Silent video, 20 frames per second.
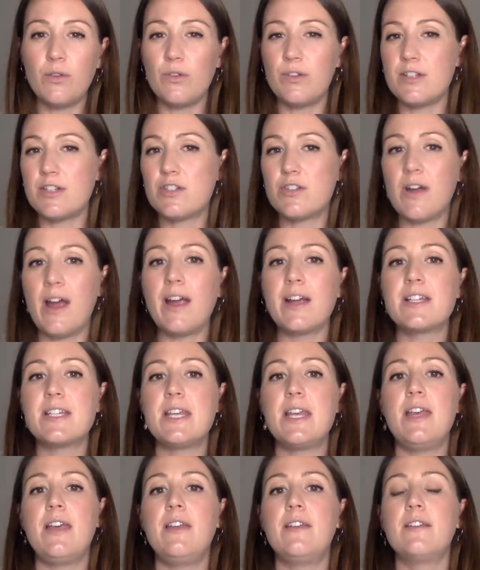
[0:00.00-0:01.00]
you're
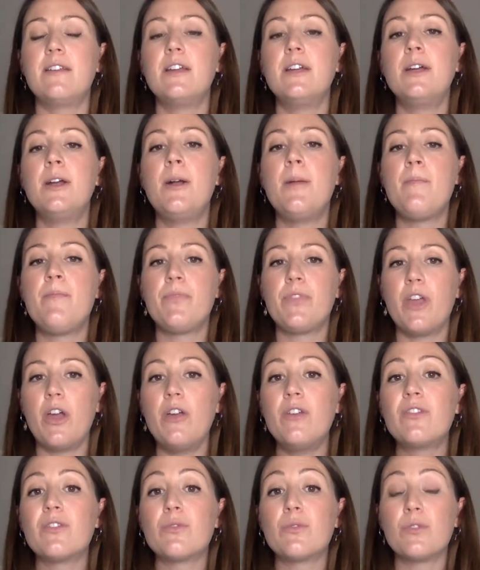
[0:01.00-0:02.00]
distracted.
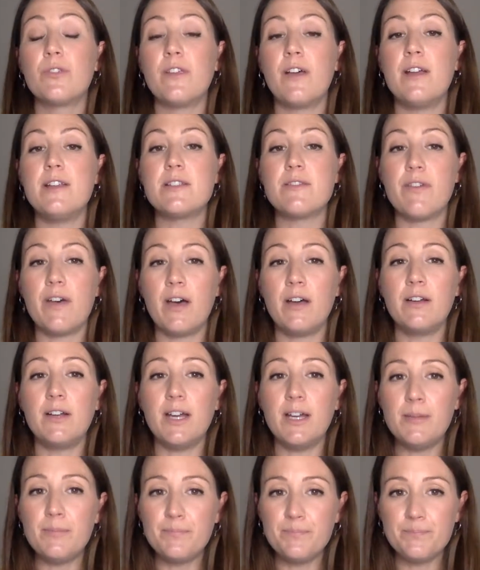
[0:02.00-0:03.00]
Those are all signs of
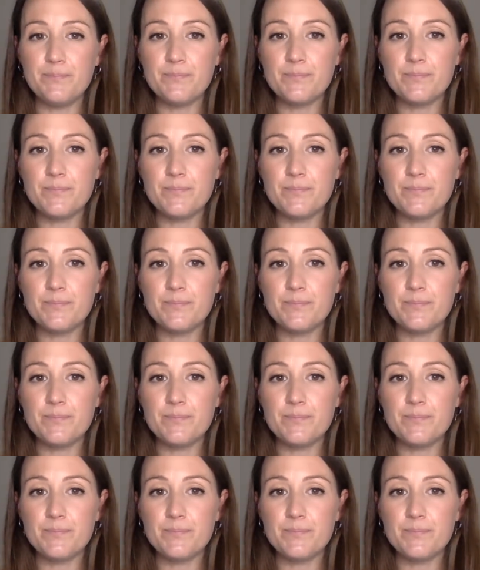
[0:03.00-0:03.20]
hunger.